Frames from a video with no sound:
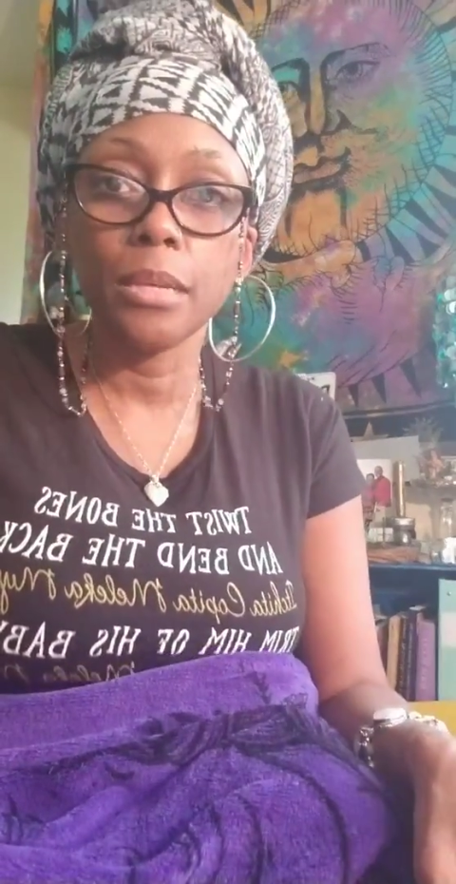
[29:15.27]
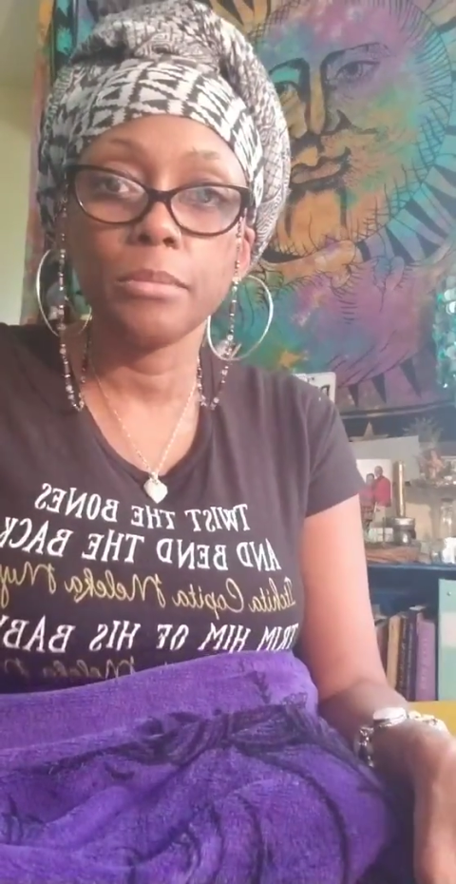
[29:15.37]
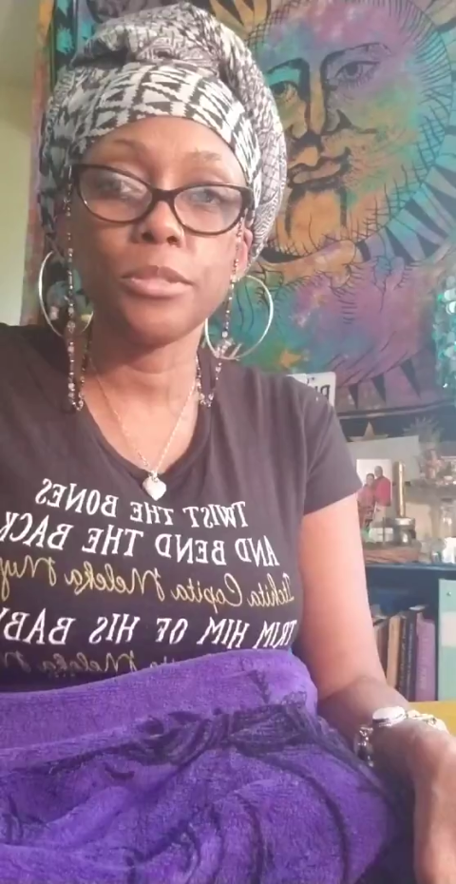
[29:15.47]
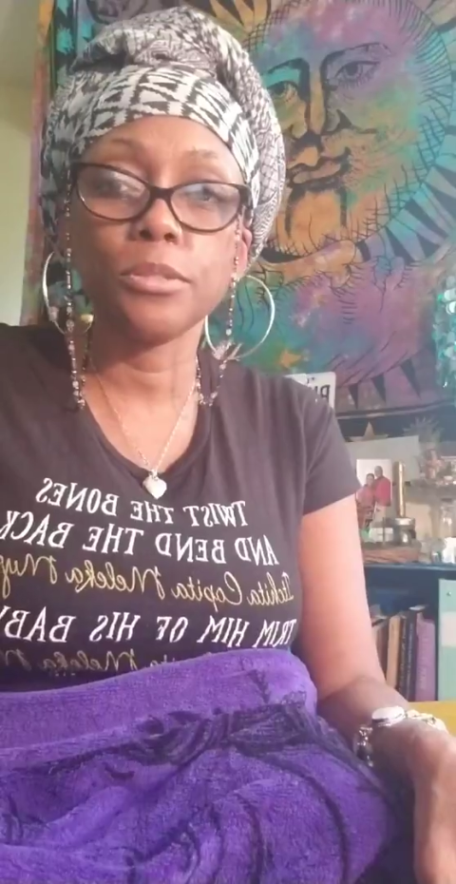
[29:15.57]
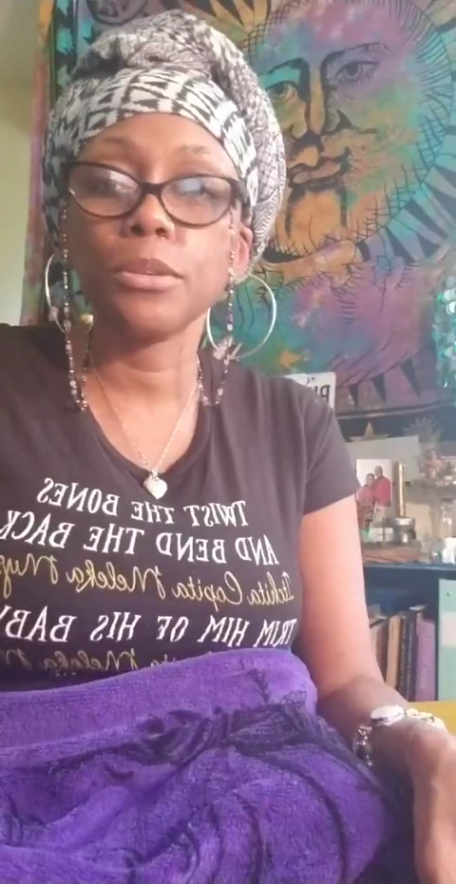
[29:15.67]

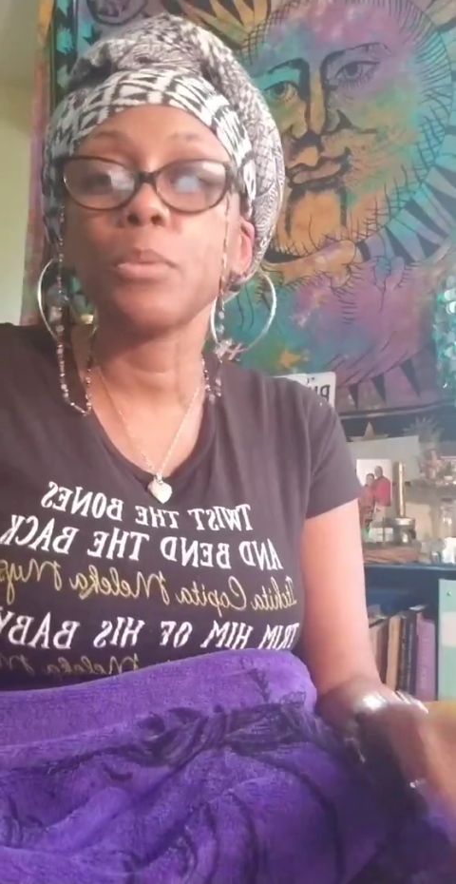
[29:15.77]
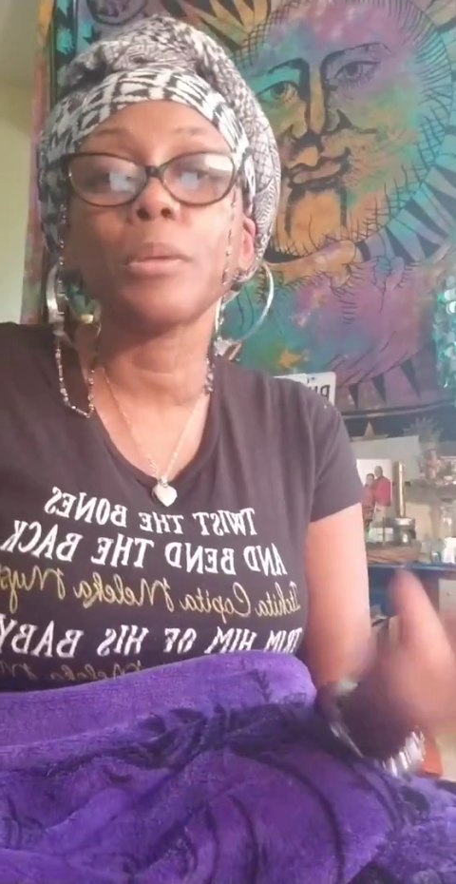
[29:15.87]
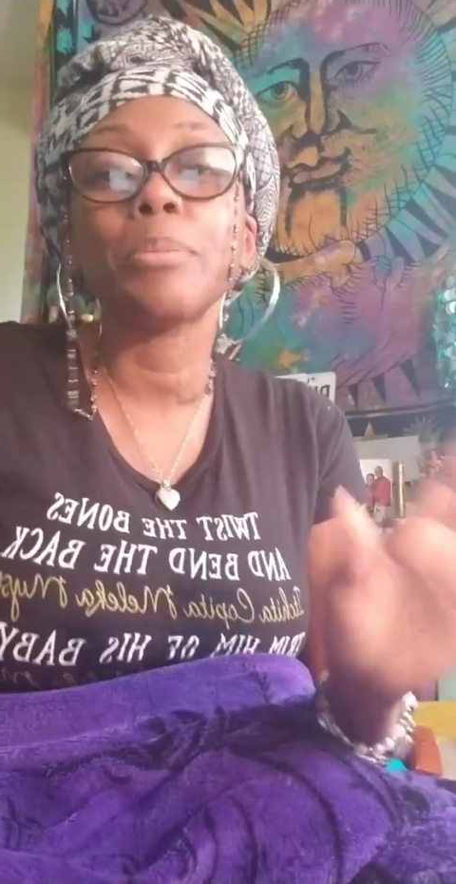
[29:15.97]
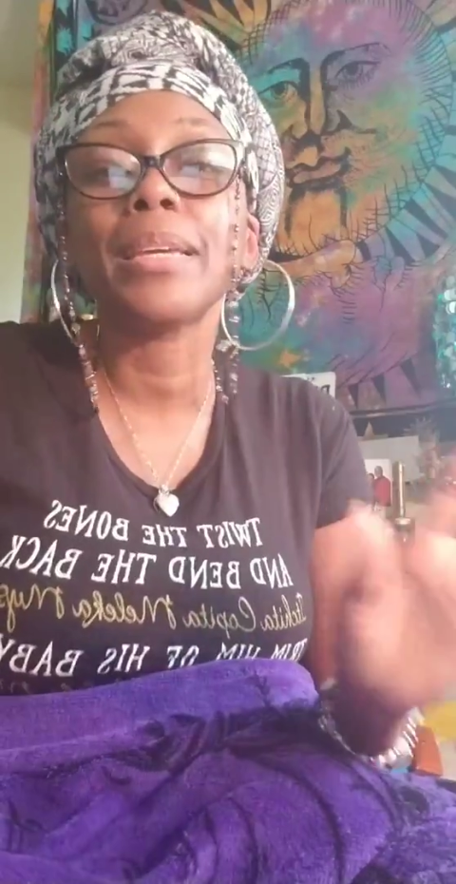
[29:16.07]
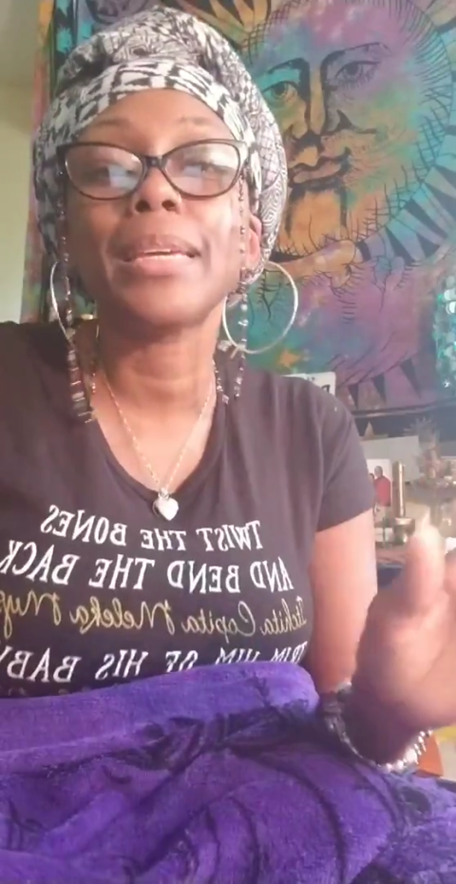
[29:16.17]
But, you know, they
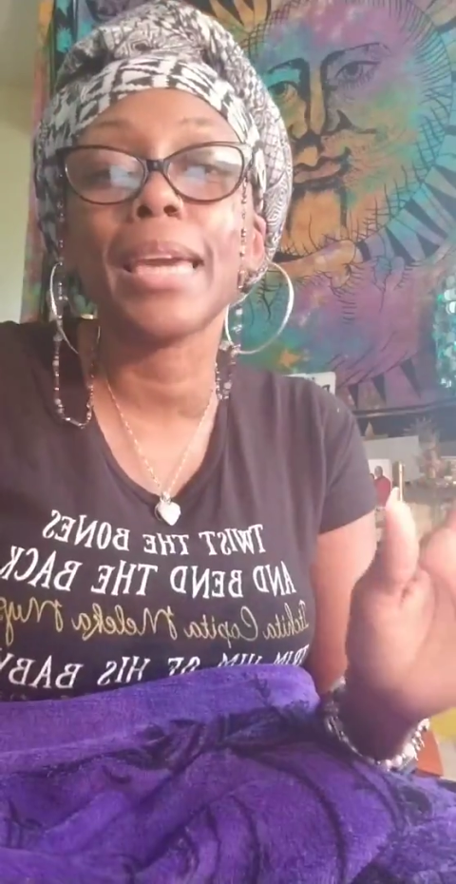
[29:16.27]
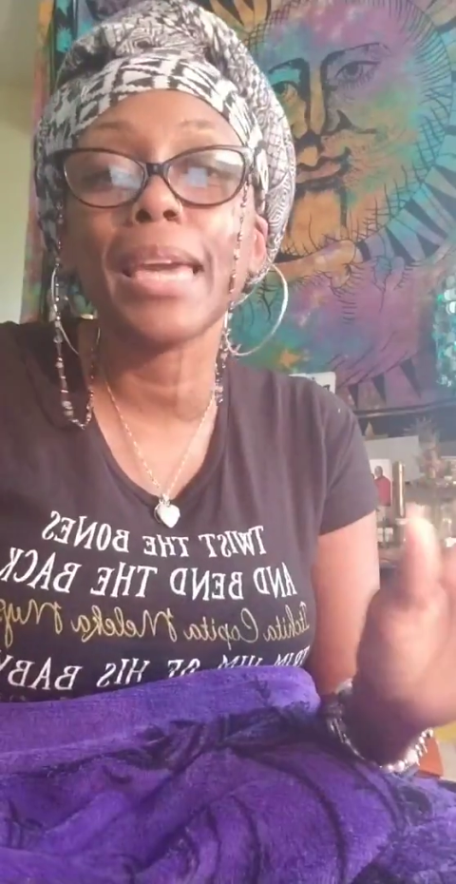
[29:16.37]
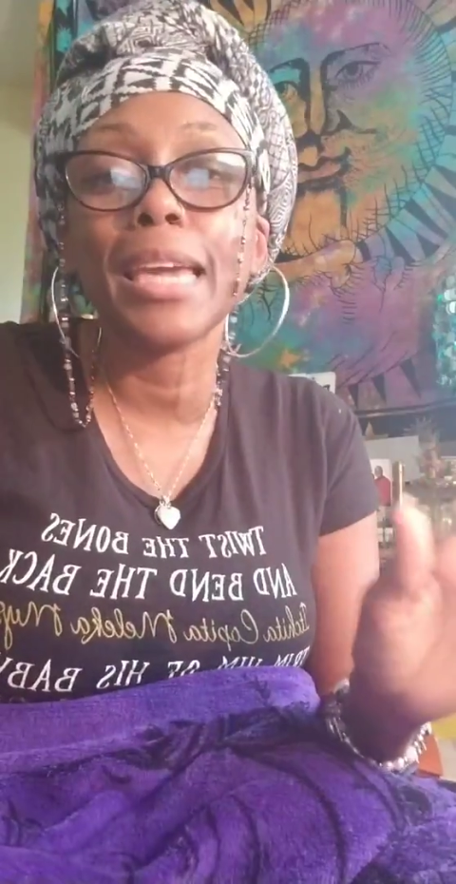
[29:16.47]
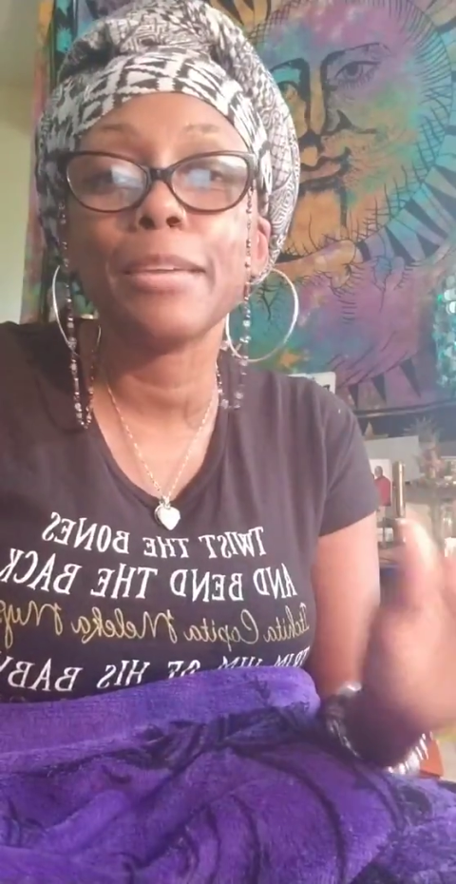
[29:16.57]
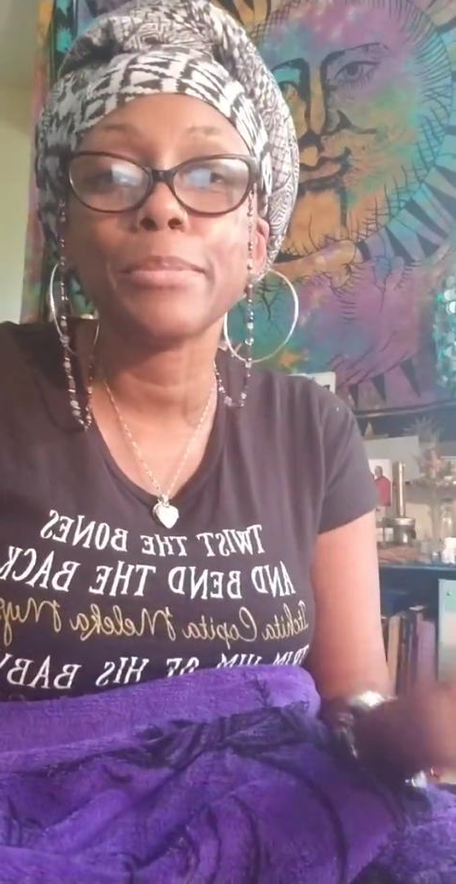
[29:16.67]
want to play
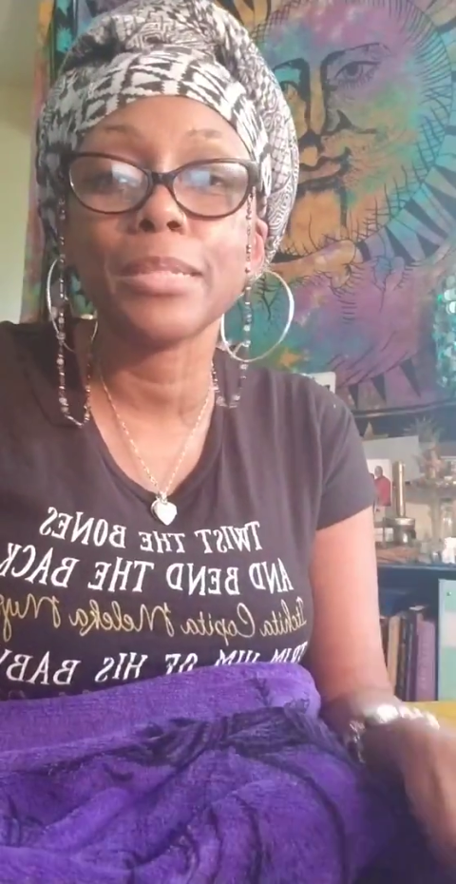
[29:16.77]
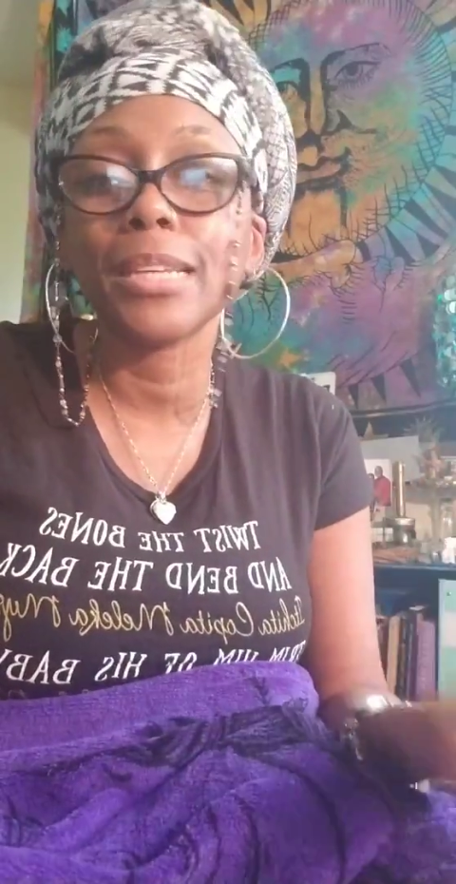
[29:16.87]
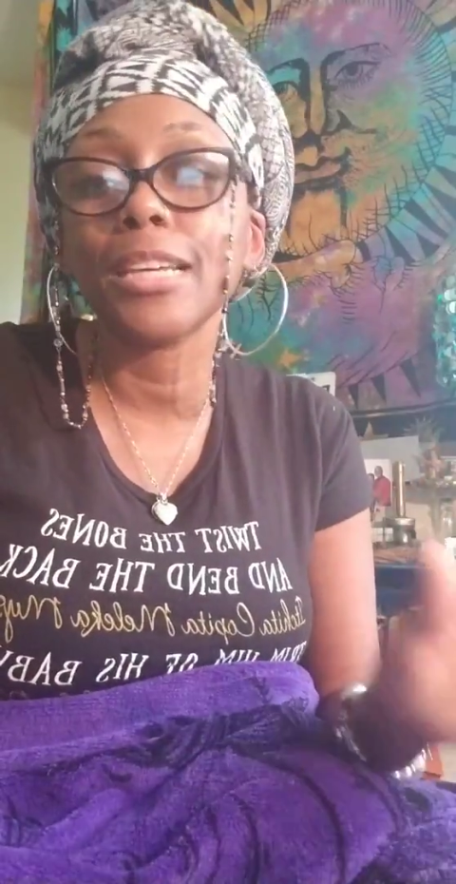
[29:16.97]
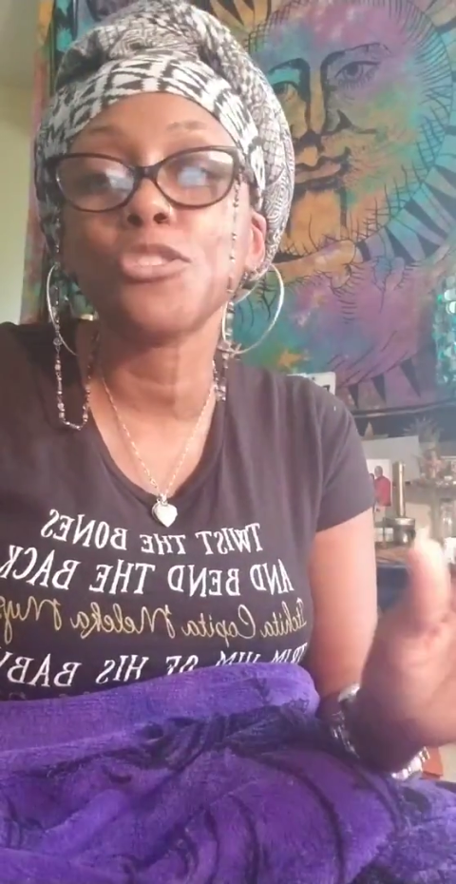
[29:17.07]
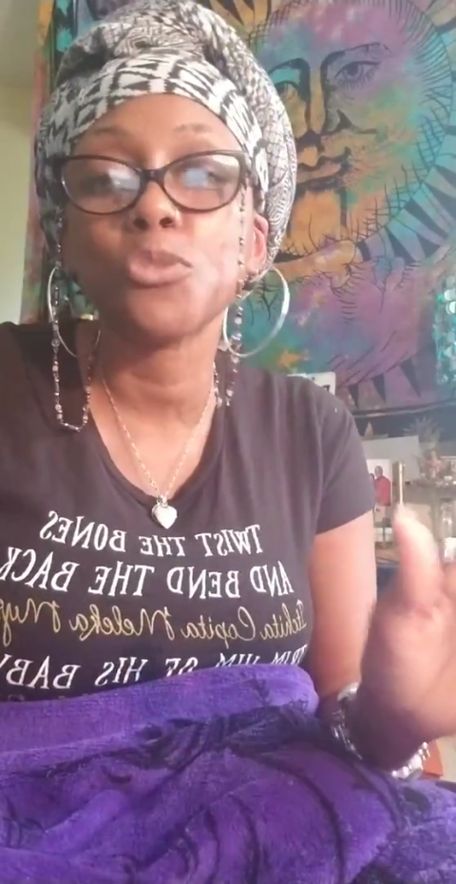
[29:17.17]
games and
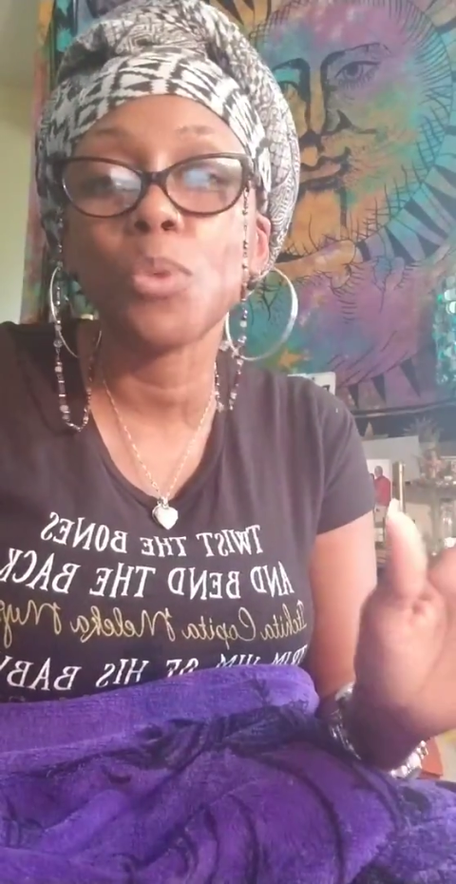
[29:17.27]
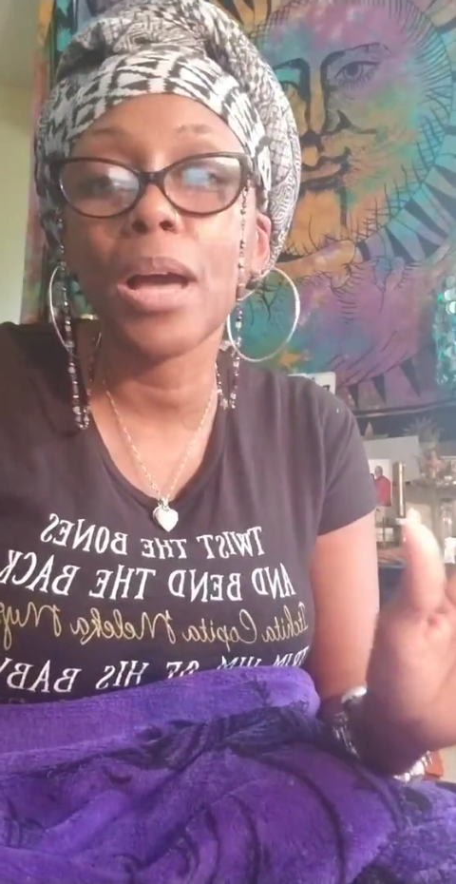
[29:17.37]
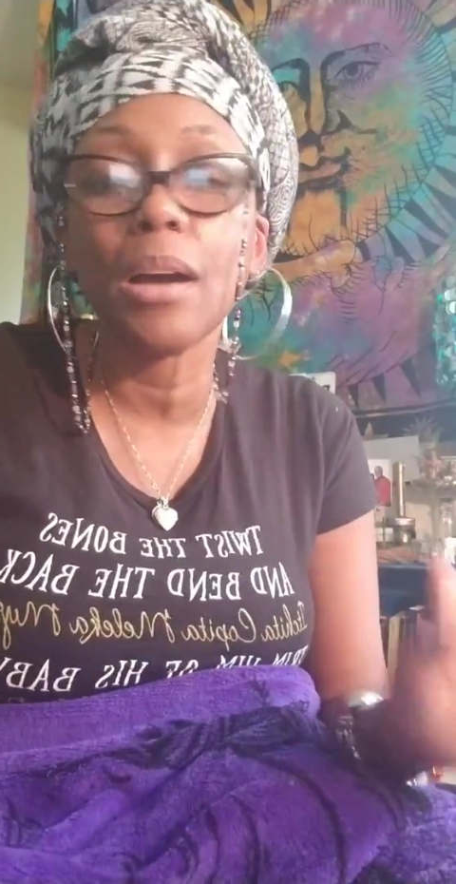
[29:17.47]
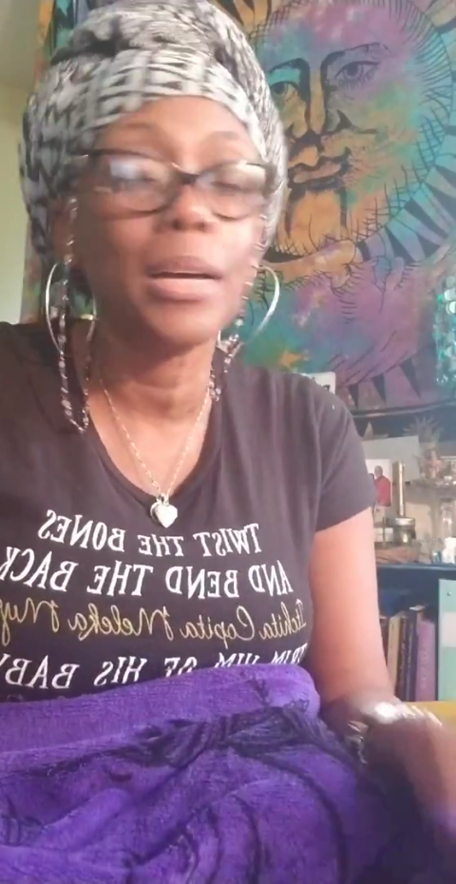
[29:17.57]
test you out.